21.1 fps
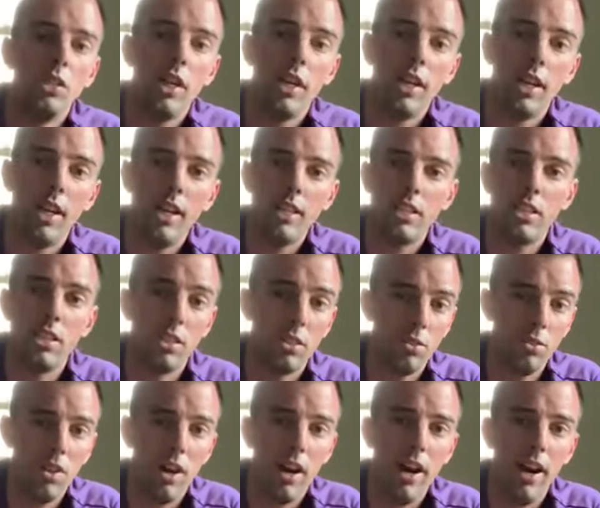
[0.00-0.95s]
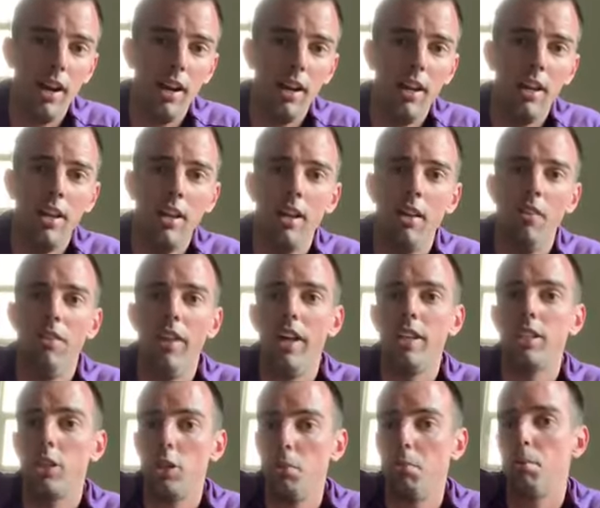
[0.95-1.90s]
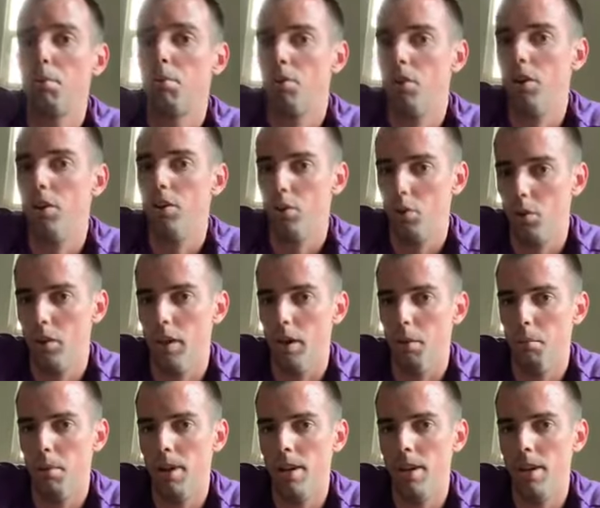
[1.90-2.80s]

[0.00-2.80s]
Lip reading: I guess is fine if that's how you prefer to do them.